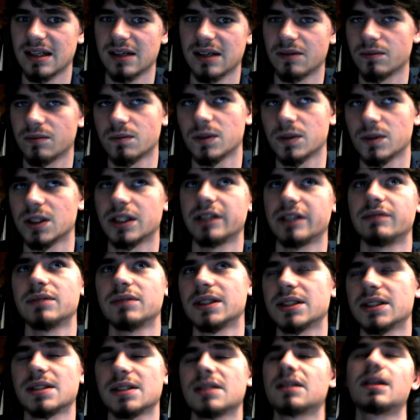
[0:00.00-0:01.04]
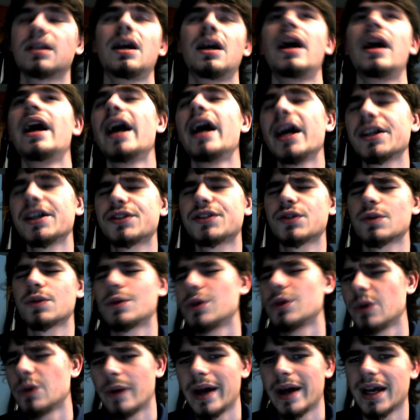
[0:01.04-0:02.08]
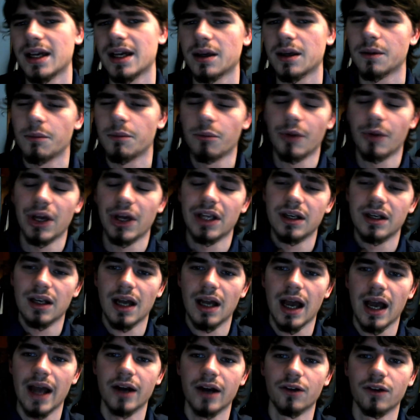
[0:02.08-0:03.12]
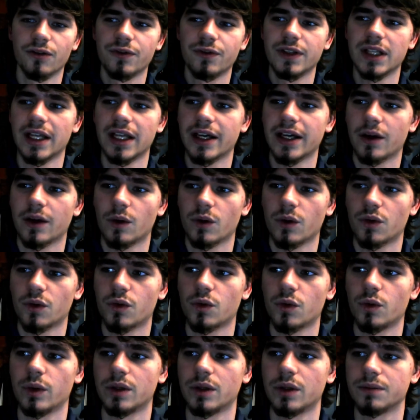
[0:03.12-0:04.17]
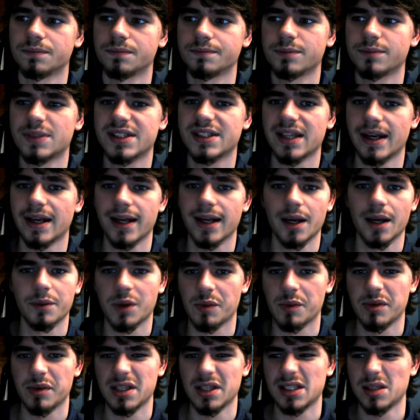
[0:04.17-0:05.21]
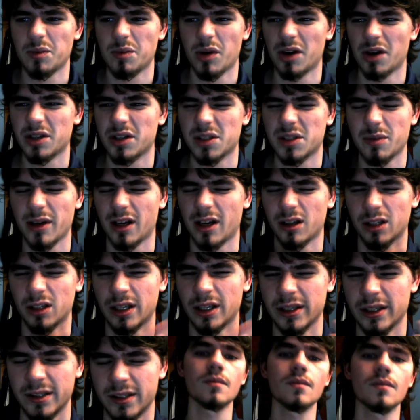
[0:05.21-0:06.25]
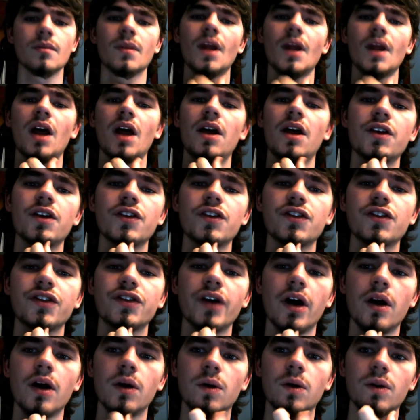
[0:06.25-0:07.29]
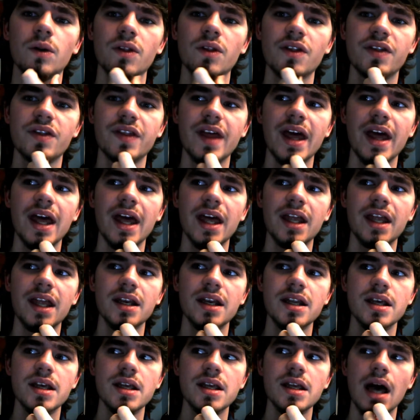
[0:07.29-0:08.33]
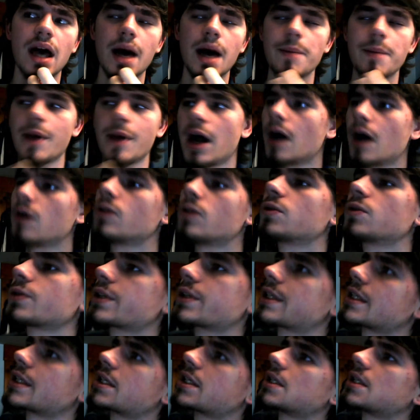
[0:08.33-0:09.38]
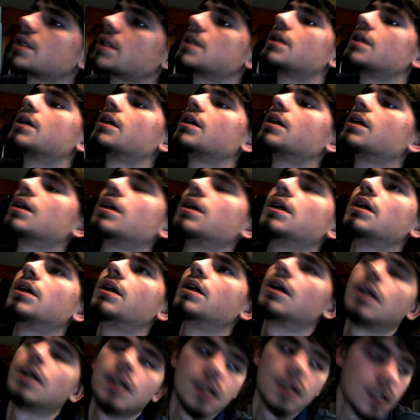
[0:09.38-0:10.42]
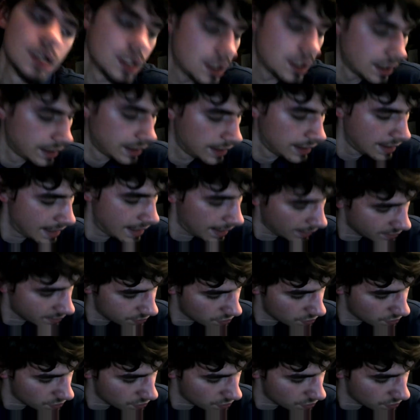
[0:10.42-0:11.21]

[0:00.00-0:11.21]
Really, it's, it's through Newegg, but I don't feel like going through and setting up the PC parts picker list. So then, about next